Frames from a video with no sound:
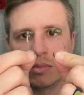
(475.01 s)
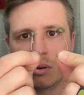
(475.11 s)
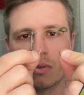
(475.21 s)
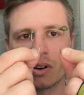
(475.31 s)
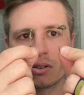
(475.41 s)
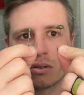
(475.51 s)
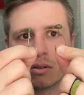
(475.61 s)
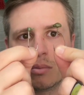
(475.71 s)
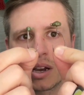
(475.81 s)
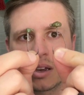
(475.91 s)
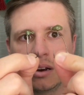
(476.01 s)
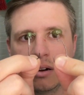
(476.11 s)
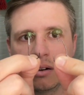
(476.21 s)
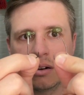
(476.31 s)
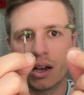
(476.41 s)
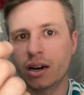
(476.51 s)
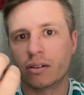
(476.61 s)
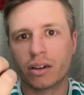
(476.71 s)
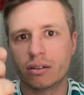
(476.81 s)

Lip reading: Maybe if I just hold them back here, I don't